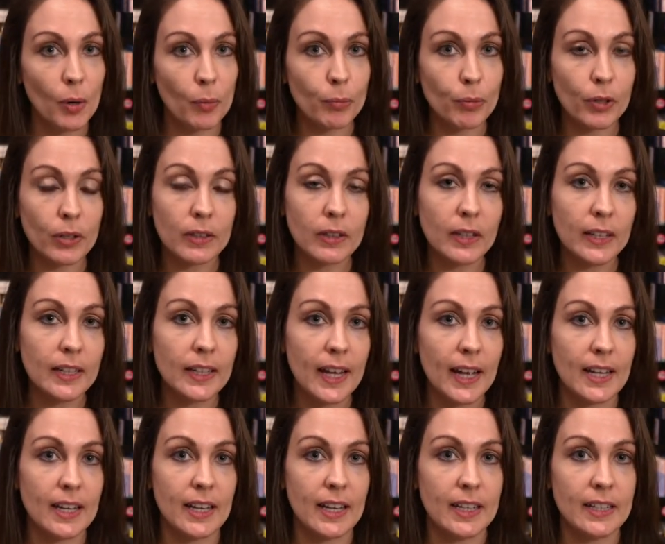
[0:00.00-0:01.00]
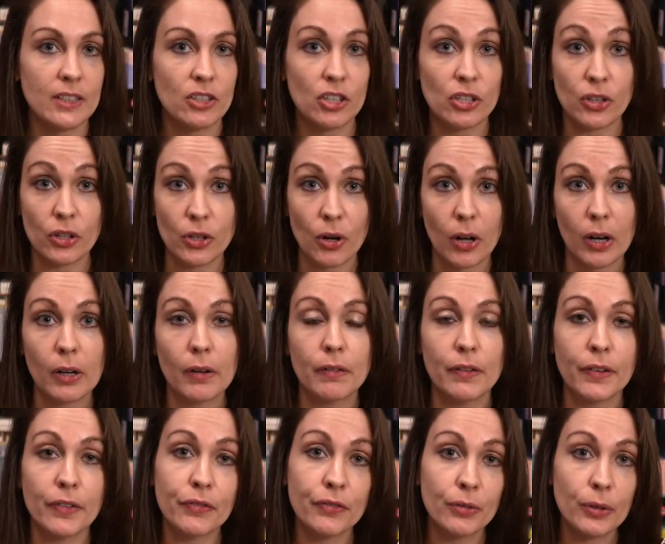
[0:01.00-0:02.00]
Brooklyn and she's the daughter of
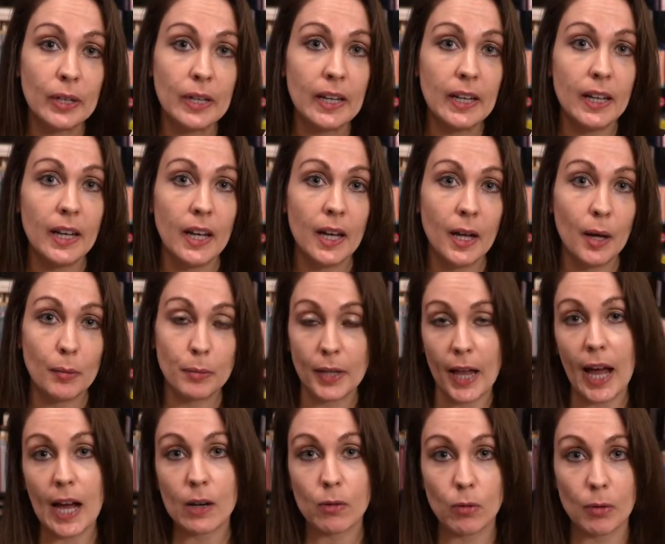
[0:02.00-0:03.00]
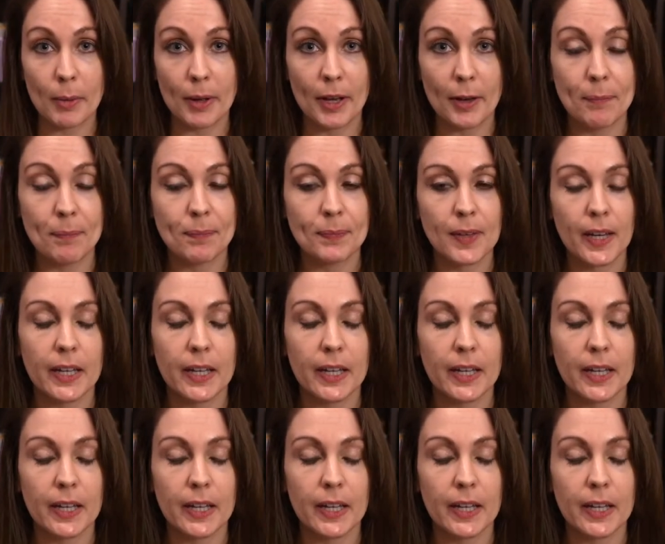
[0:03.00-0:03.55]
a free Black woman,